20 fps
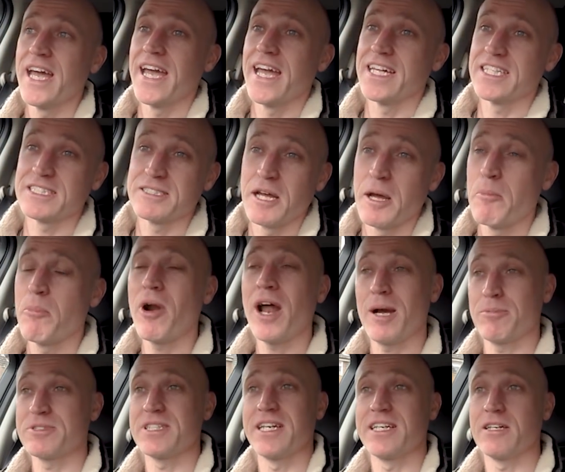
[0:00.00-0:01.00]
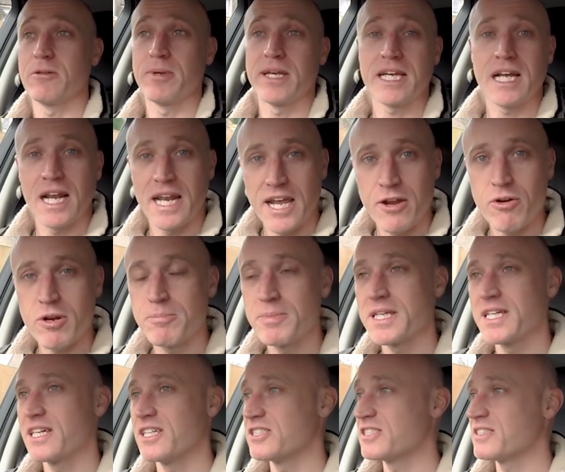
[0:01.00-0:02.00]
It's perhaps a little bit clearer
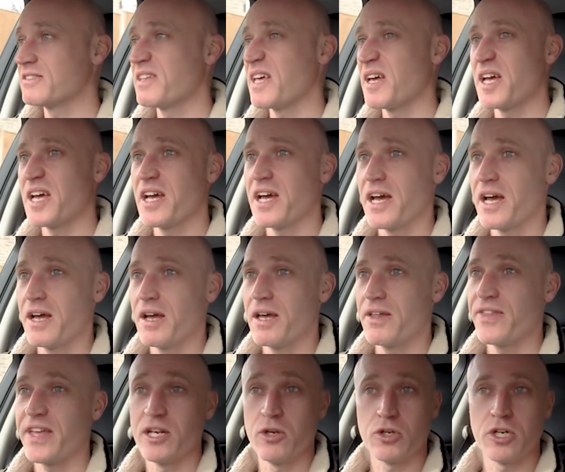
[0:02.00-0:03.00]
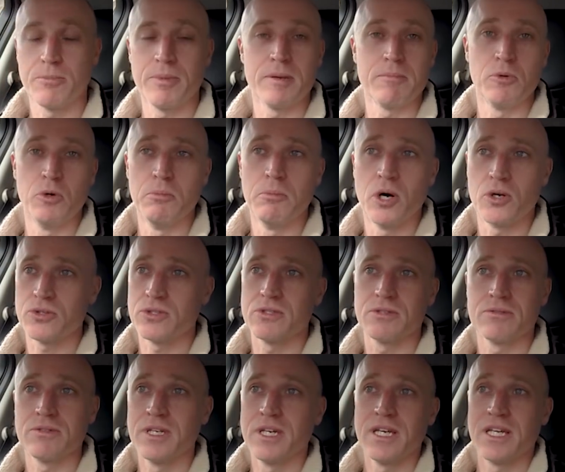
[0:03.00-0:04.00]
because they look a bit more
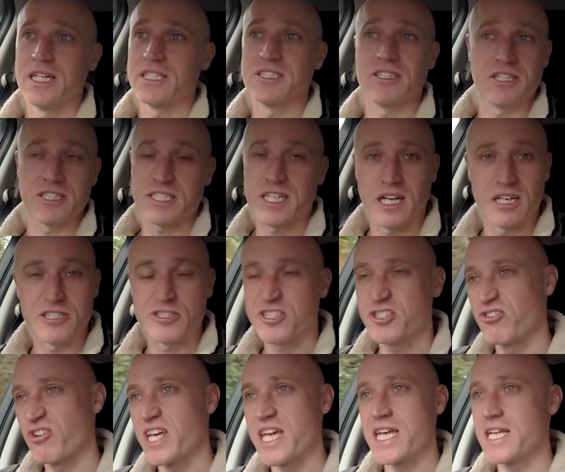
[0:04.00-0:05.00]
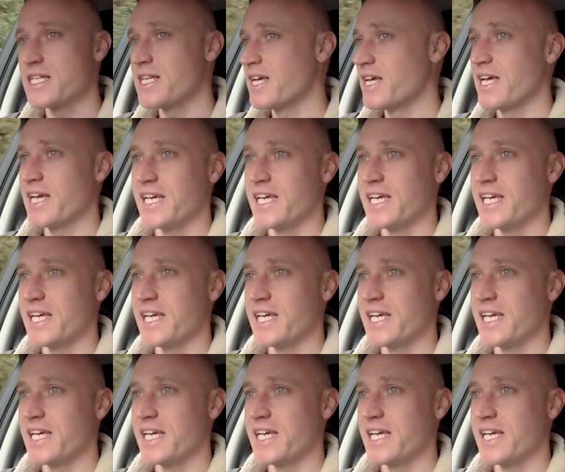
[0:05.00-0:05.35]
modern. There's a nice colour screen.